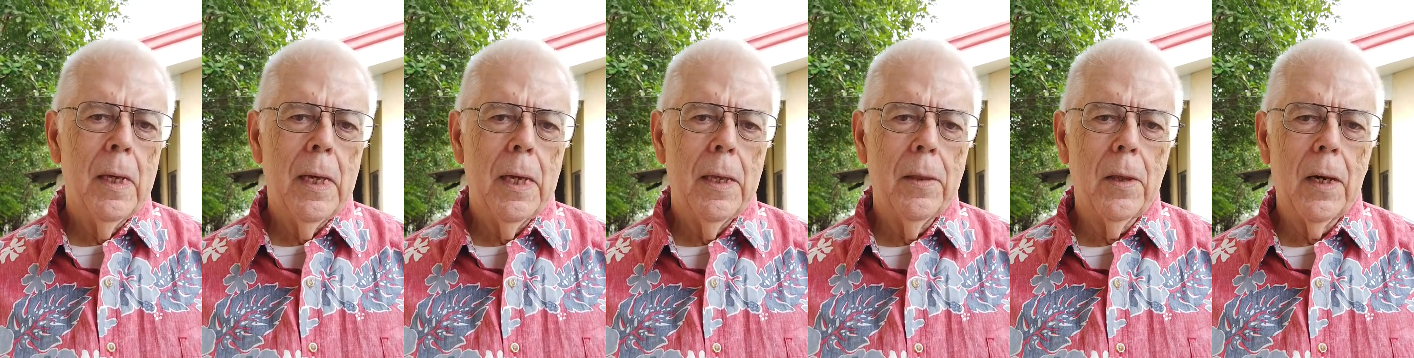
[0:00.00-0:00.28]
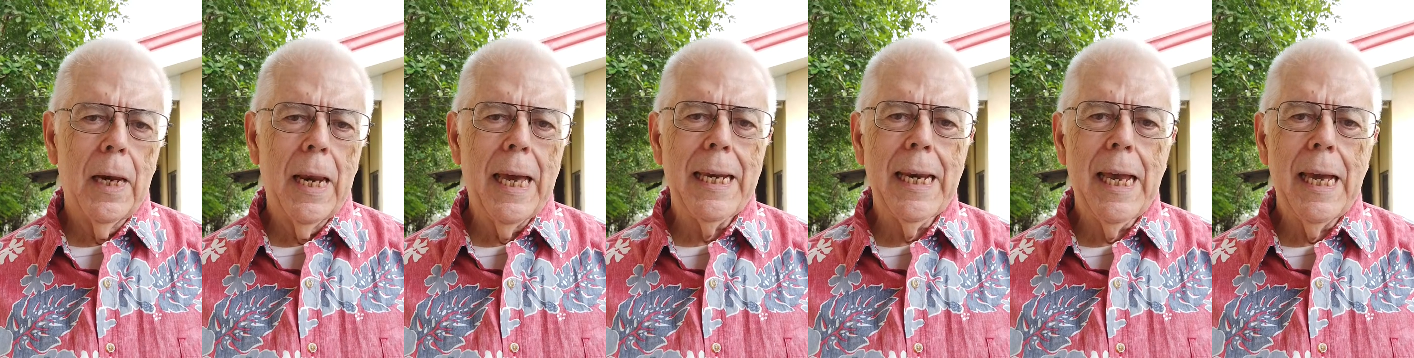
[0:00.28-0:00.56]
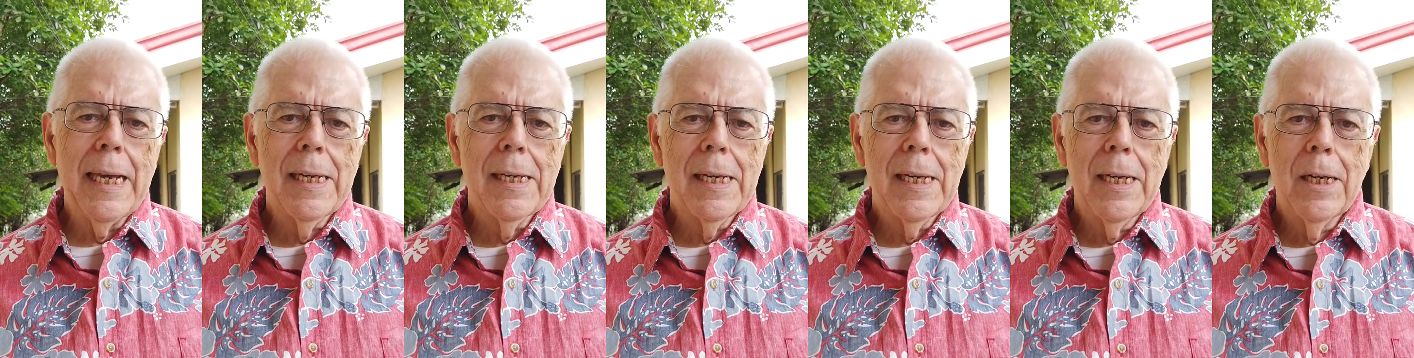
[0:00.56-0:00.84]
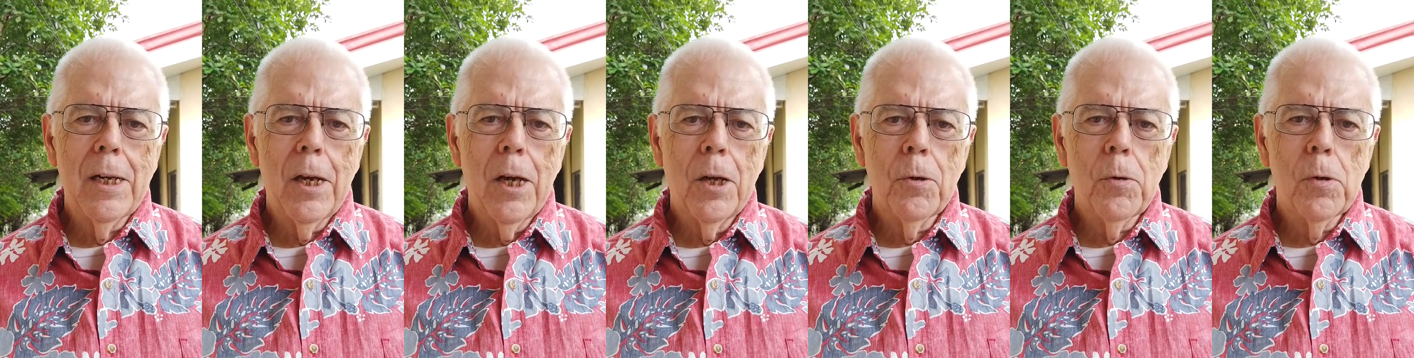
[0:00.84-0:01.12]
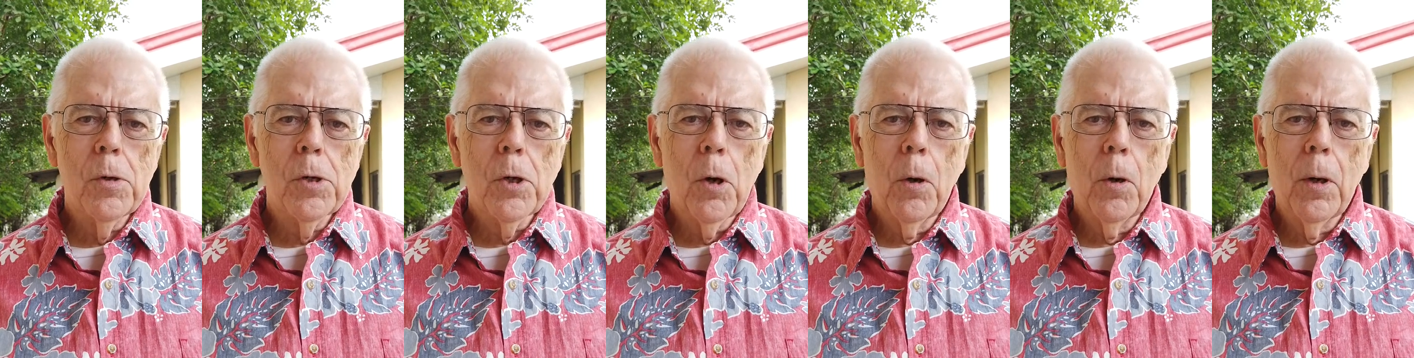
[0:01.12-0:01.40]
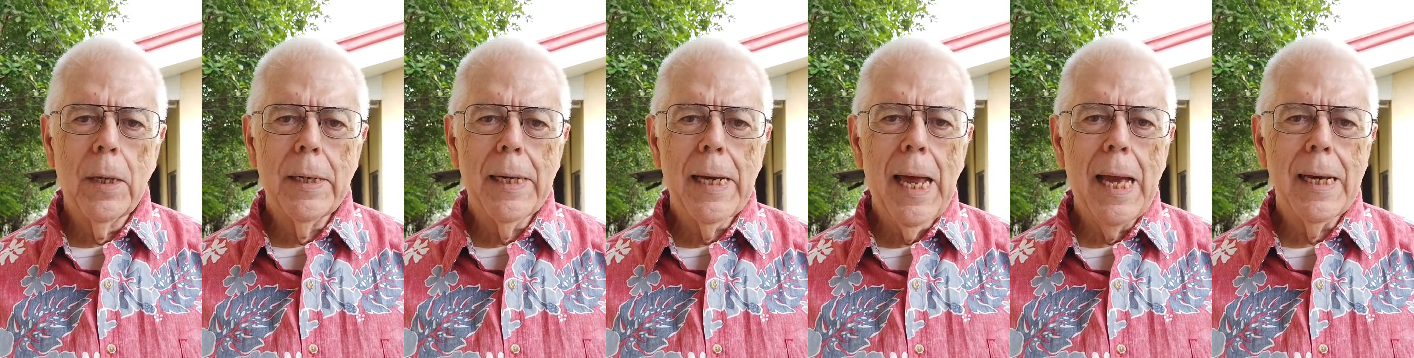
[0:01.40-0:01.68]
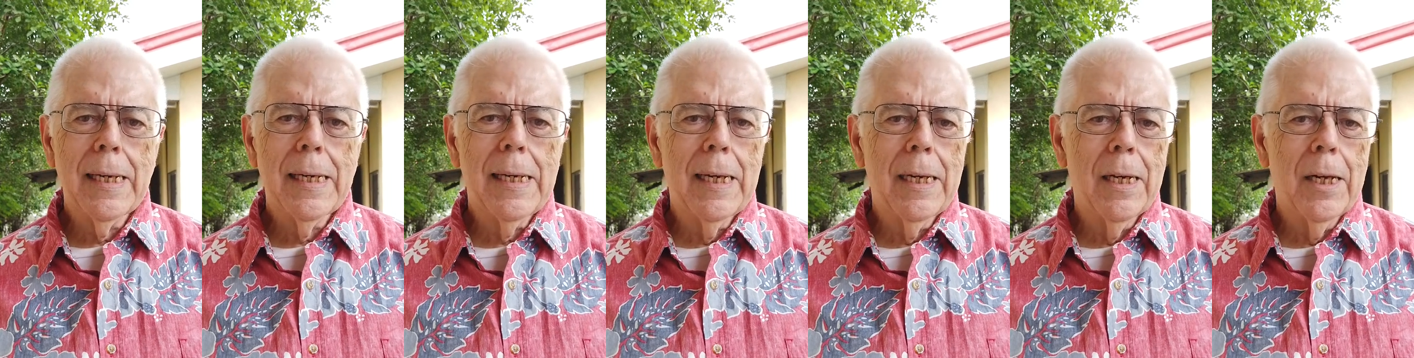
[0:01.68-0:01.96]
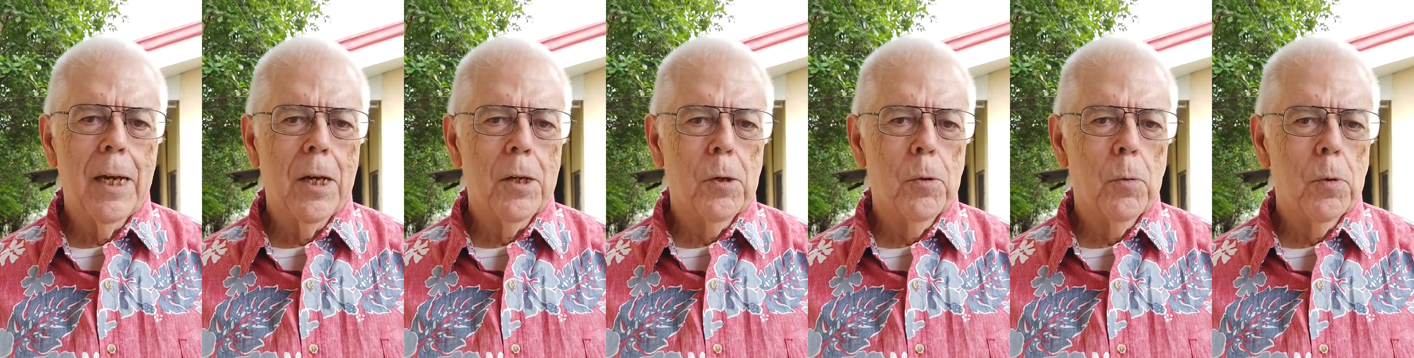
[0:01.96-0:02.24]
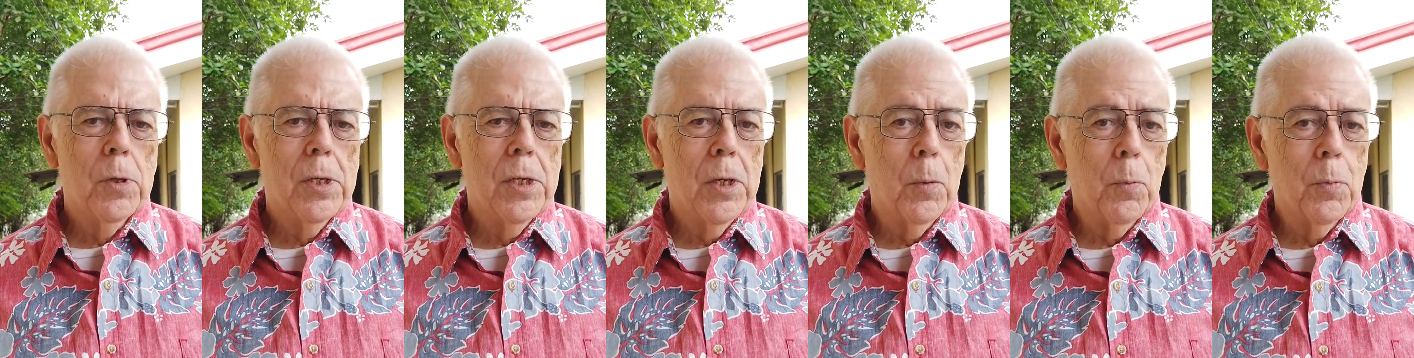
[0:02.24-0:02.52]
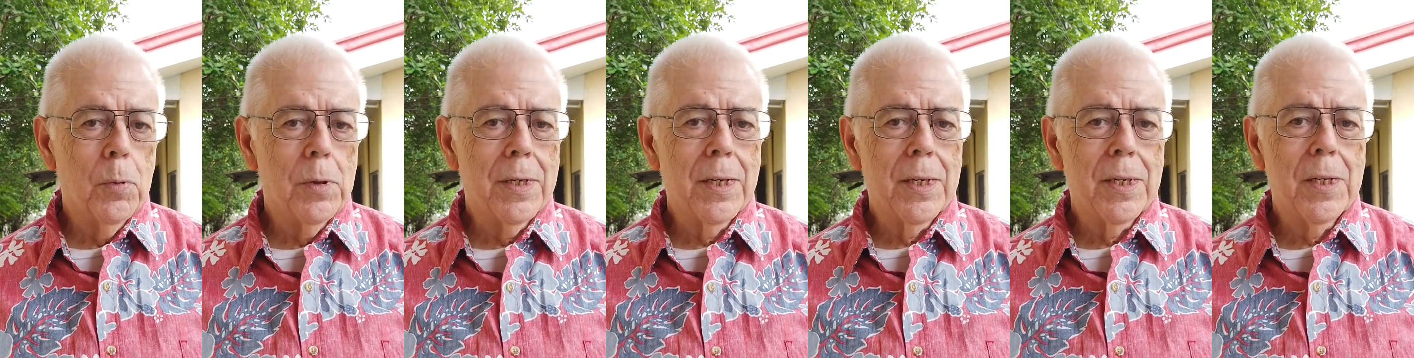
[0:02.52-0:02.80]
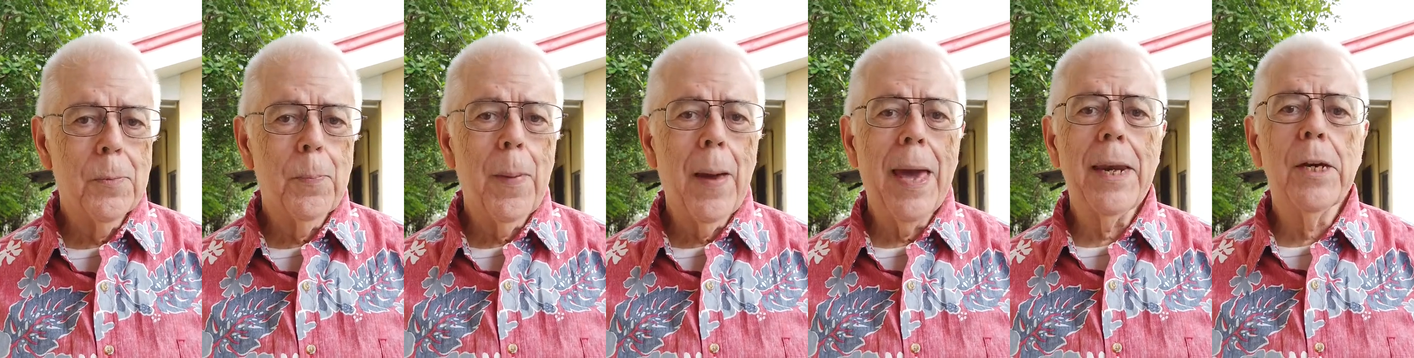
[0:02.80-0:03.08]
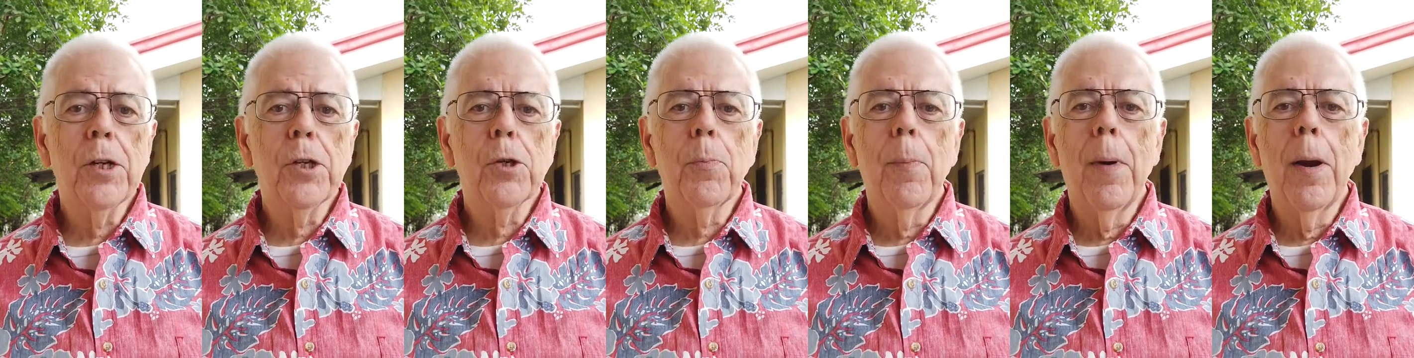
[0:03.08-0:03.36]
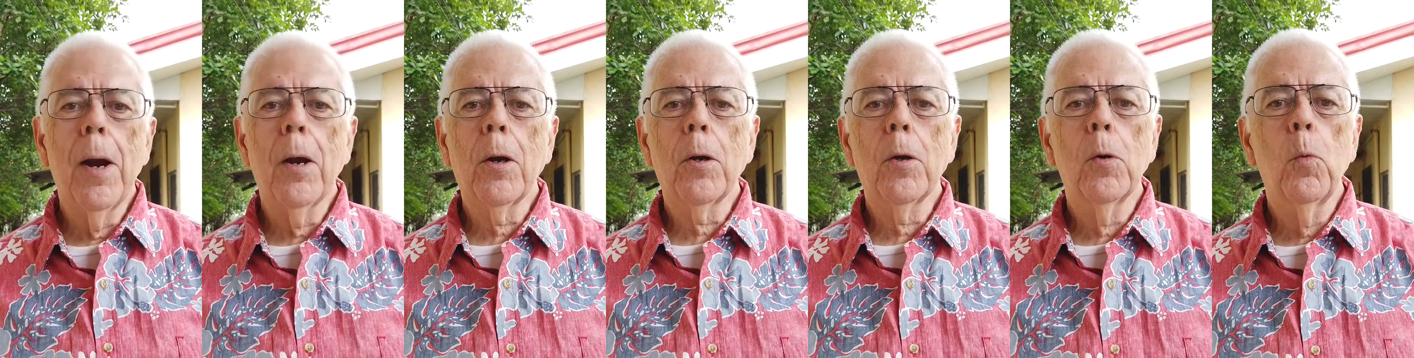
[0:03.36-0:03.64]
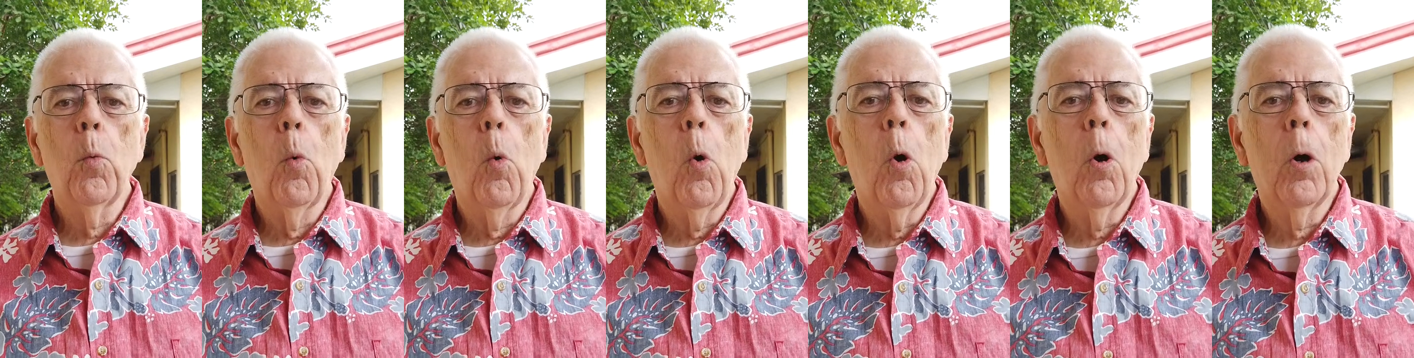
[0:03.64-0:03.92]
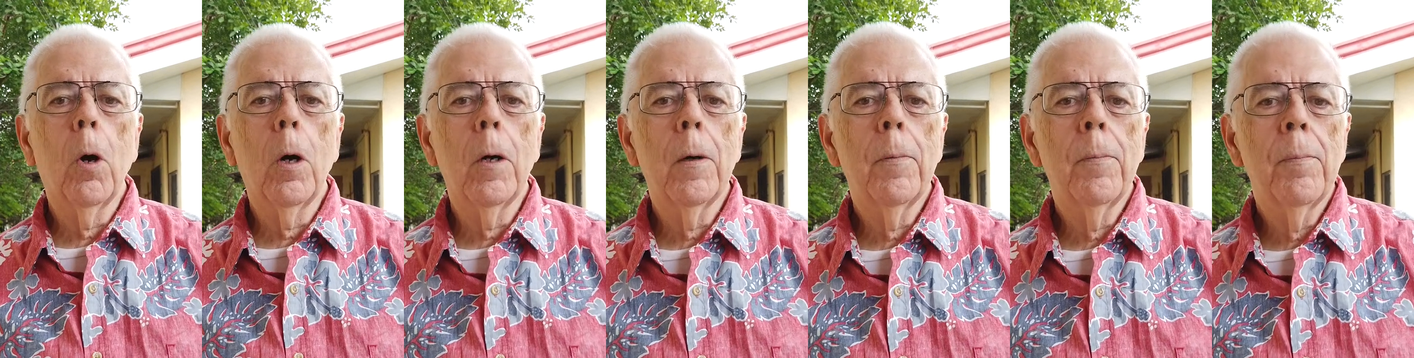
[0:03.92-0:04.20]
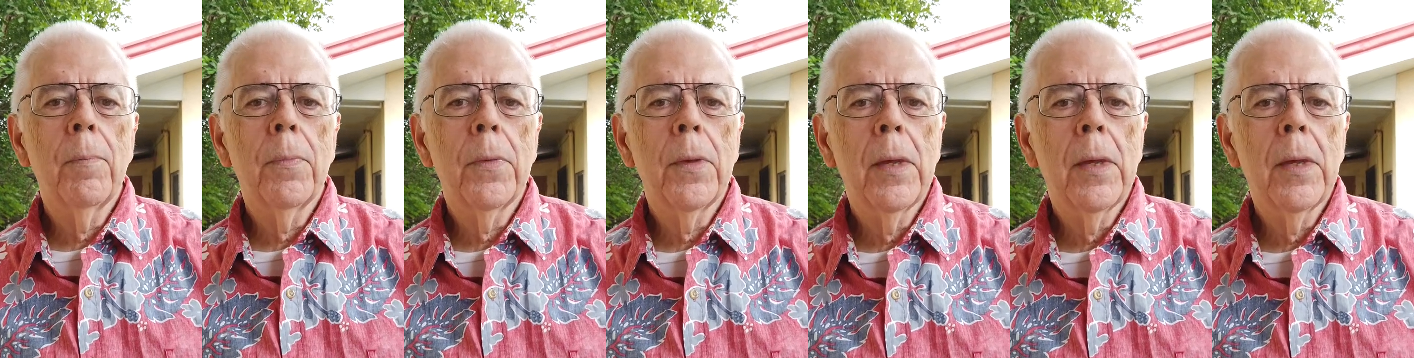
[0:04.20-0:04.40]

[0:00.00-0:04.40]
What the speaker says: In the late 1800s, early 1900s, there was a Spanish-American War,